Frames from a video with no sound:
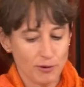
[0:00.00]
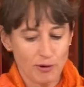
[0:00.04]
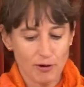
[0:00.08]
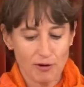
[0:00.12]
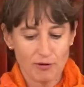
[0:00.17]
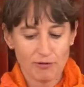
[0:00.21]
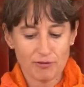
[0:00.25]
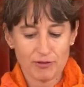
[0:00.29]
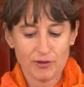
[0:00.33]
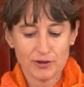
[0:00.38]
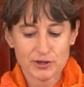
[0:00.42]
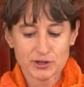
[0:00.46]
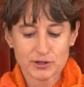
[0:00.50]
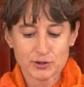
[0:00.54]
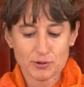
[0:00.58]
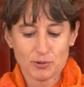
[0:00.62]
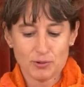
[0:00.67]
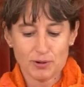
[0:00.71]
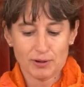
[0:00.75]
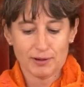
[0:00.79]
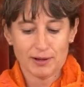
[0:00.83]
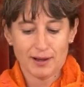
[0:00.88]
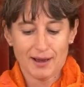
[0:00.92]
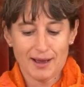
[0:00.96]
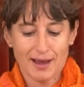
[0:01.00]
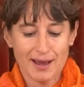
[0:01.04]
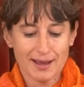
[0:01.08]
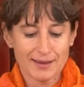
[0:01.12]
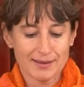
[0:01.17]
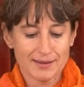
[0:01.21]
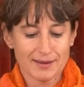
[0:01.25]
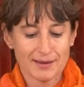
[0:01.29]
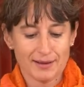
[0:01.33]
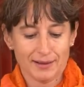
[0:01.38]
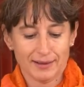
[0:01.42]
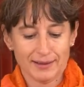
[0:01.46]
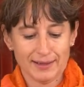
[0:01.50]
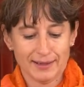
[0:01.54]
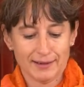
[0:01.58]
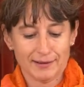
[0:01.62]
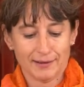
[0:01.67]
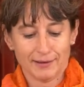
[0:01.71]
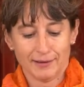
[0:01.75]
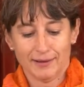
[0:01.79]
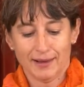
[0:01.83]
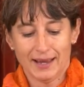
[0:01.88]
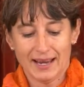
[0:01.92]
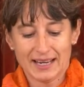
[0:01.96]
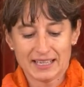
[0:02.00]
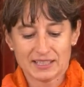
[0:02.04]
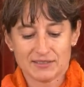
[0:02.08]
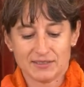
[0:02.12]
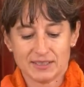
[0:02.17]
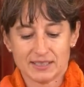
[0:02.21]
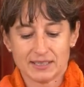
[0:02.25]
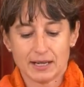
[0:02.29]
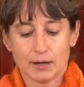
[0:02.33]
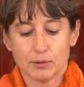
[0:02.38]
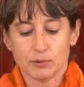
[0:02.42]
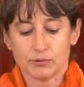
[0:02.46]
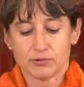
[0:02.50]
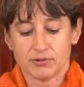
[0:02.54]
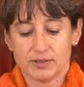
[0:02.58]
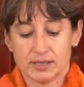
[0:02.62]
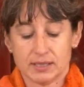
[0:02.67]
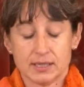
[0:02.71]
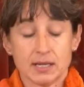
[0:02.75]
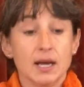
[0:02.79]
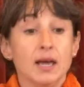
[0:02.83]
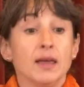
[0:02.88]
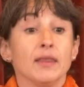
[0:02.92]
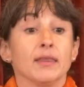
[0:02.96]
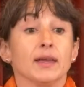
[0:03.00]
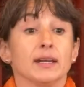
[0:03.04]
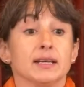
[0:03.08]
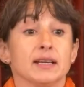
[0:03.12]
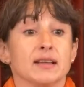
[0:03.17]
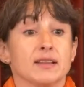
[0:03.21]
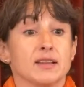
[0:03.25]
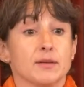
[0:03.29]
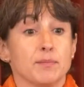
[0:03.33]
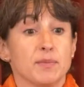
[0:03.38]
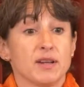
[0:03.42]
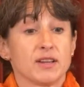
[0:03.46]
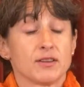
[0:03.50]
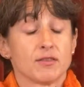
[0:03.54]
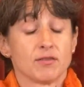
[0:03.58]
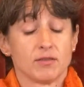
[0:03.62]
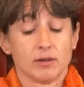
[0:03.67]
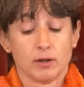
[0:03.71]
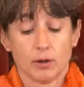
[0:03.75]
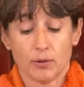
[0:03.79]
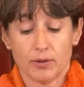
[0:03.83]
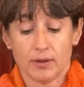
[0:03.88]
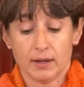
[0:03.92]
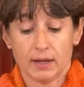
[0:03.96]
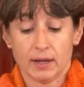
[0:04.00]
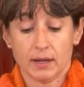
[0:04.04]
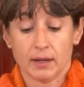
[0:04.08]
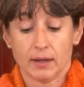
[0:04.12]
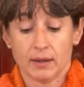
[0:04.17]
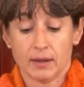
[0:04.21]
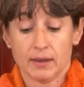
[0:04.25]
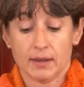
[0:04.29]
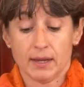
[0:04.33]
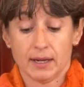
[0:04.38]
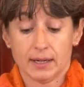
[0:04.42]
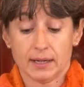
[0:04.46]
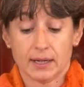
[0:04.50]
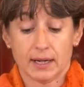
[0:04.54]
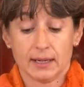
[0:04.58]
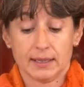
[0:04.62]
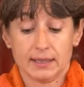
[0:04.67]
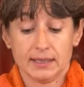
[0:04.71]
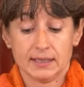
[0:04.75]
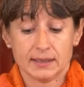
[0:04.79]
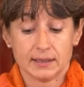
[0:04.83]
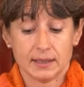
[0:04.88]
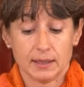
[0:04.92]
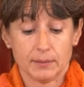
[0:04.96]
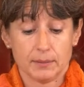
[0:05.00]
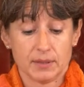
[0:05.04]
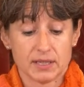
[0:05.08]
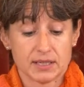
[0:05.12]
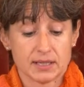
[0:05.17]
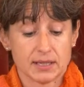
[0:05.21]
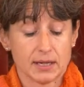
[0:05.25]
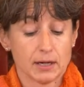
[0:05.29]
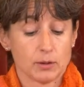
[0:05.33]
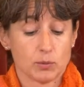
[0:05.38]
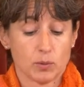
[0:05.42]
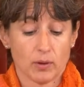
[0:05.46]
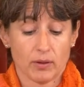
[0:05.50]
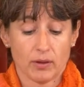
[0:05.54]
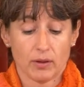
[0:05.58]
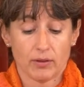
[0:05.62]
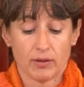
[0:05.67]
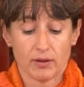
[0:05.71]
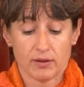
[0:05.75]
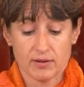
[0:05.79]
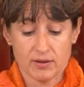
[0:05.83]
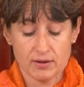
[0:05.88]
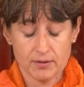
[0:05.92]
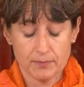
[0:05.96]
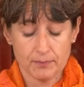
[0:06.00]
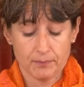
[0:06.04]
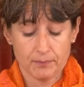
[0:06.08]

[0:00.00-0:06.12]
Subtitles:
of the shawl as a legal activist outfit, that it's a piece of clothing that can easily be shared with others.